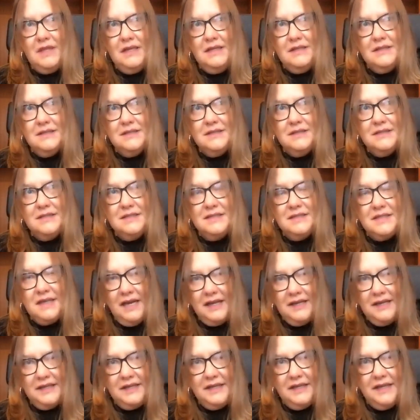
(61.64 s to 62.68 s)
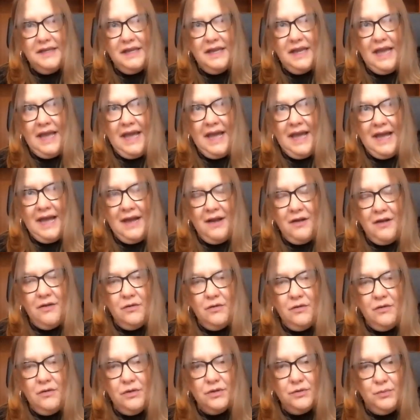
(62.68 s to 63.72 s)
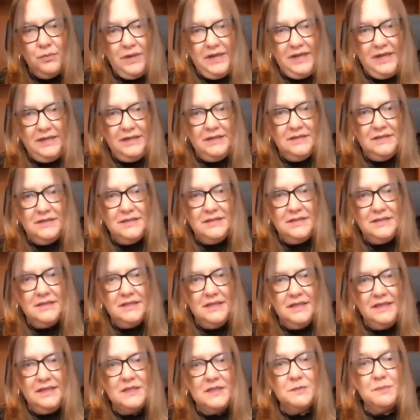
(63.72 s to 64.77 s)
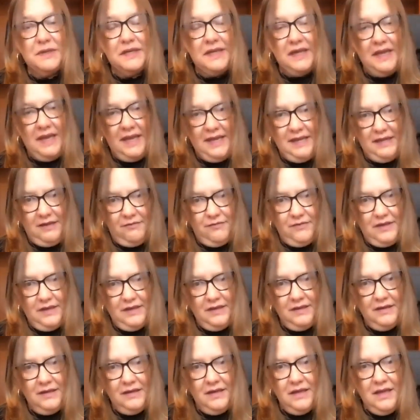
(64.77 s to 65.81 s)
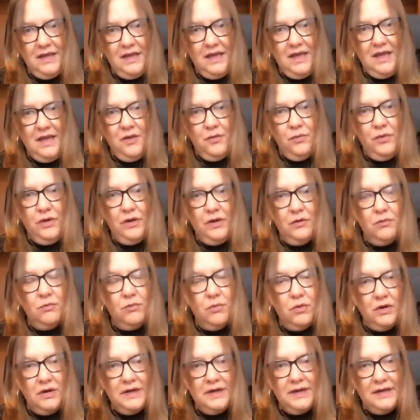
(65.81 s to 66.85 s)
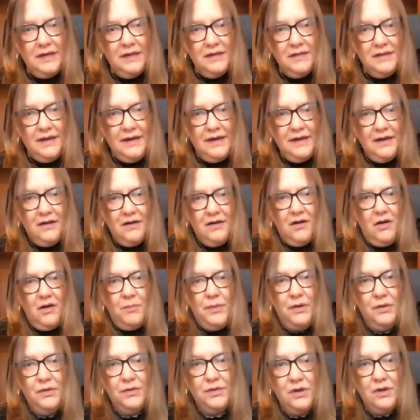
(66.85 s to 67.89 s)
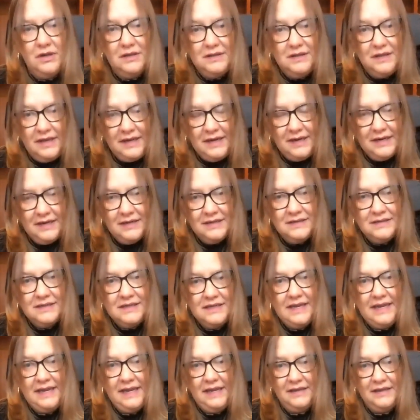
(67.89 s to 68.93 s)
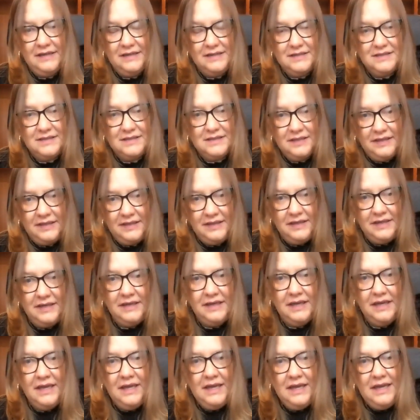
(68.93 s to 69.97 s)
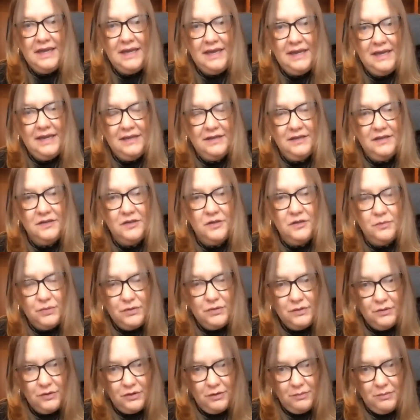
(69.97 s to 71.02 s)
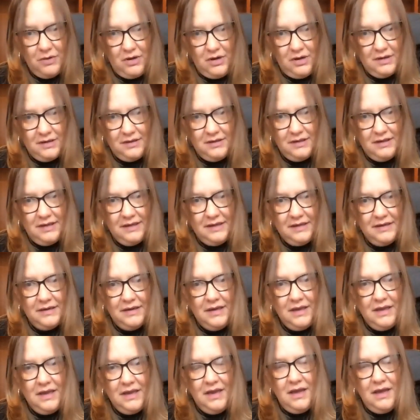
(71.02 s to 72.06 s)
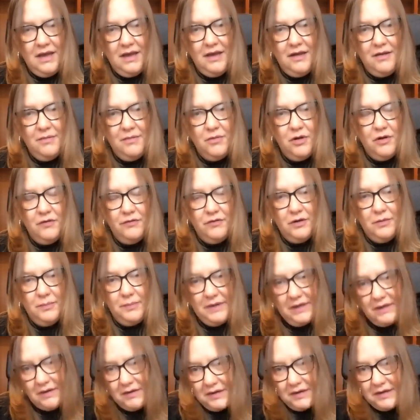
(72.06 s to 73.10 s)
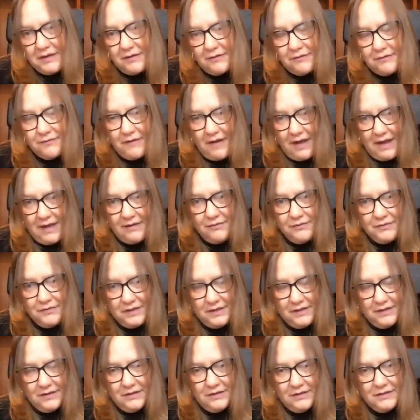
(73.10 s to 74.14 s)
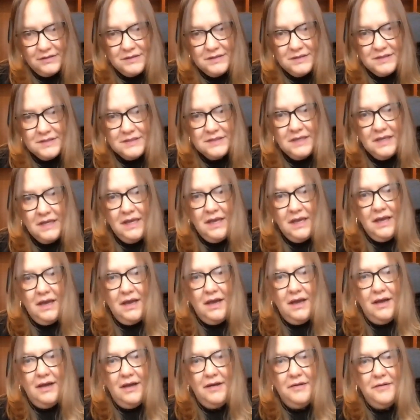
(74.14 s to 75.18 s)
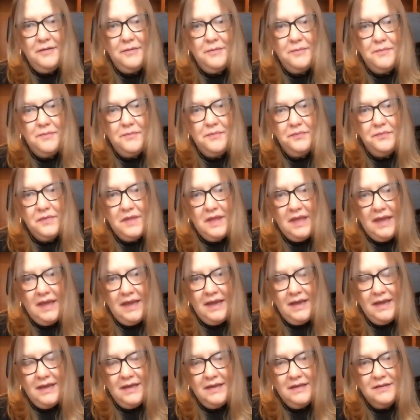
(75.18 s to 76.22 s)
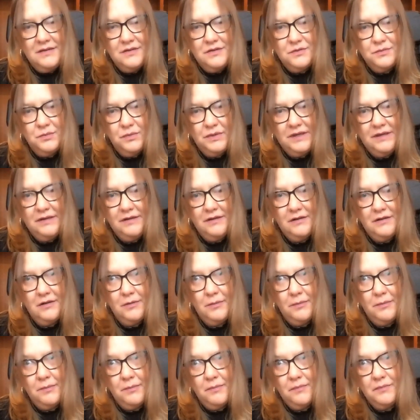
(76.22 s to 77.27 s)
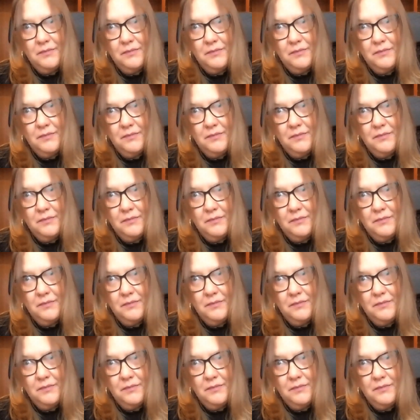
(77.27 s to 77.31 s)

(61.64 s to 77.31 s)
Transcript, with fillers: study how Thwaites is behaving. We're working there both on land and at sea and in computer modeling um, over a period of five years. Um, and we are